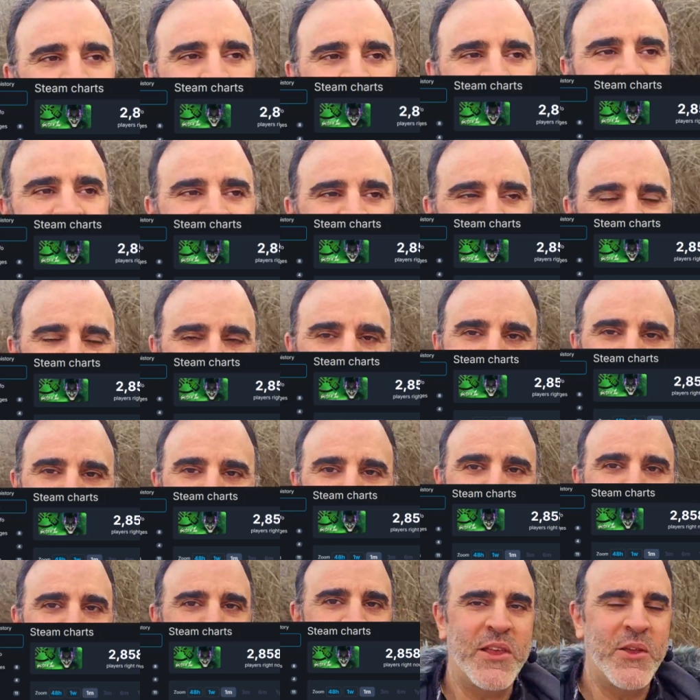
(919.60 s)
attack
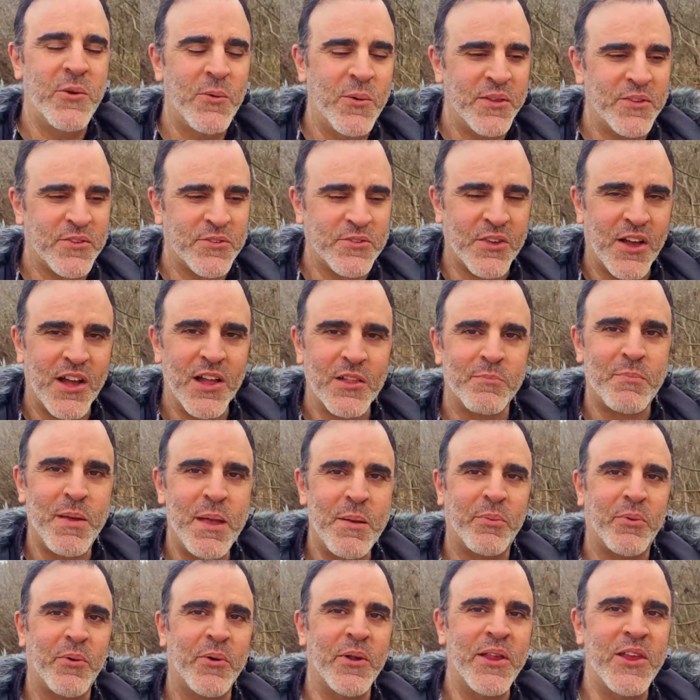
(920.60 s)
people and you insult
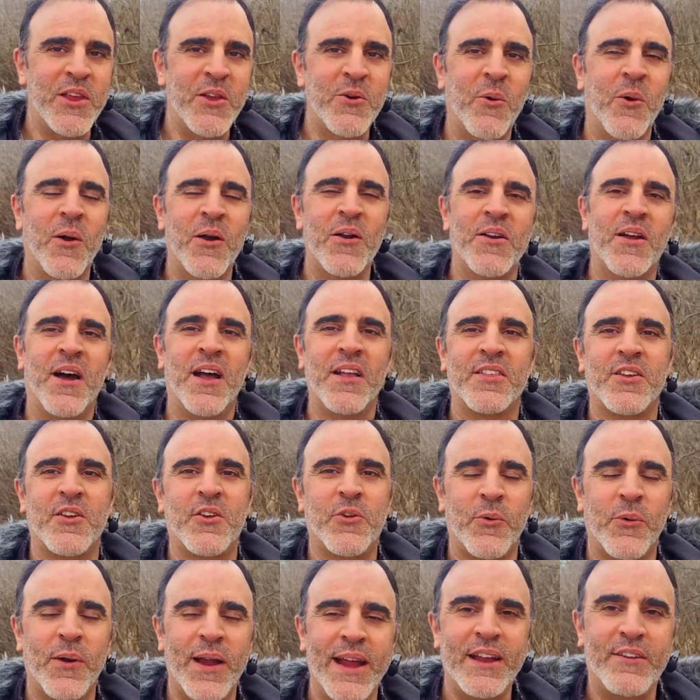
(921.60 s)
people and you are not
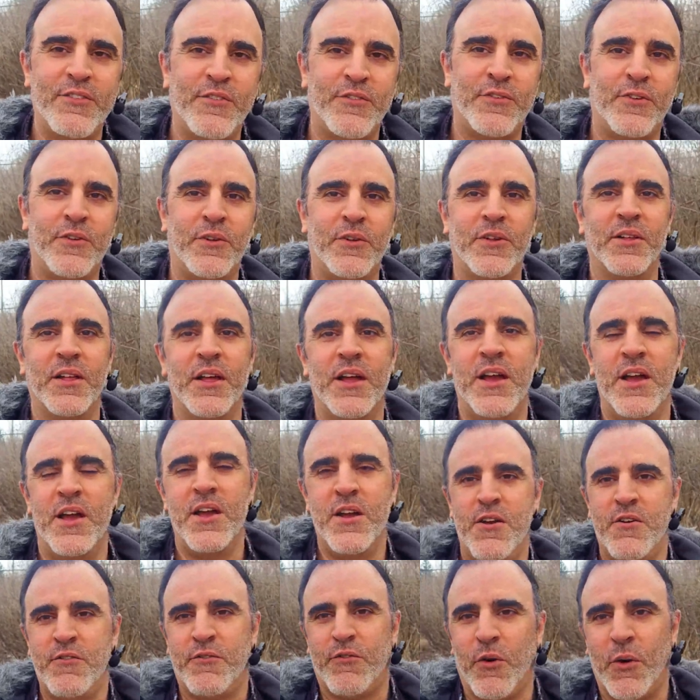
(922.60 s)
grateful
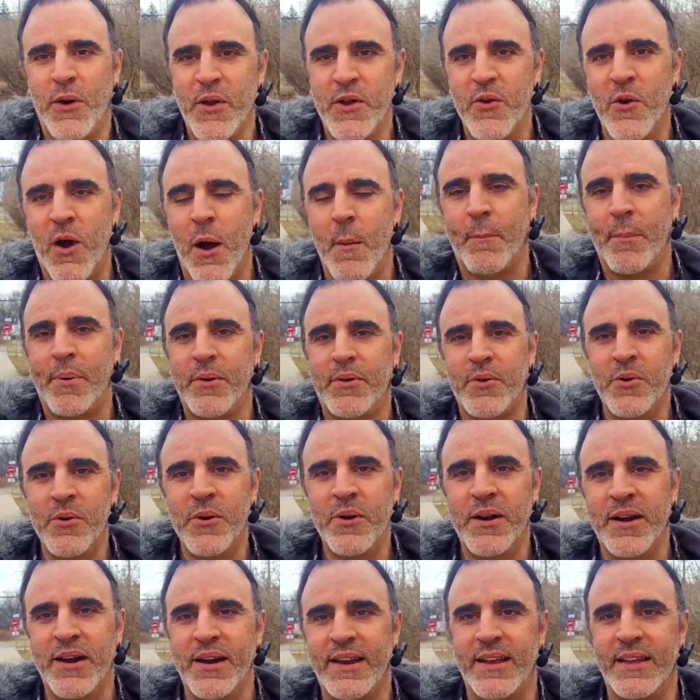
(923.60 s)
for your
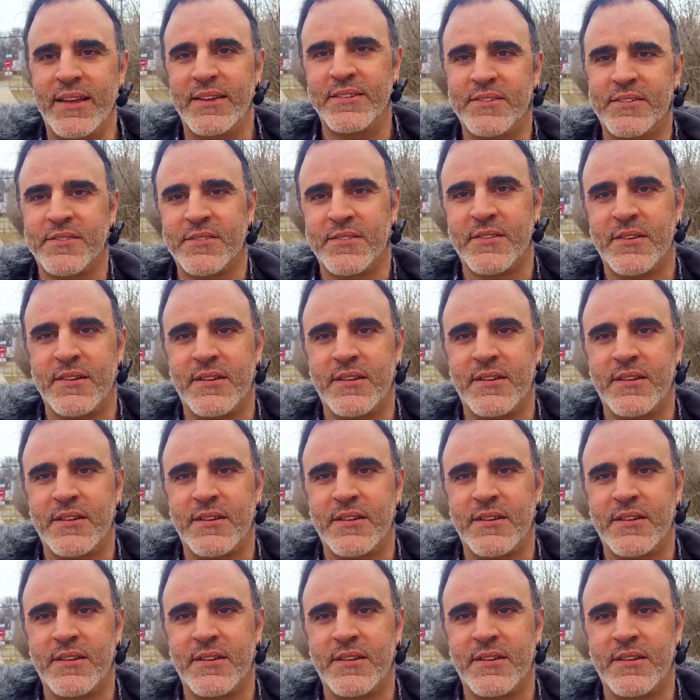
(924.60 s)
opportunities.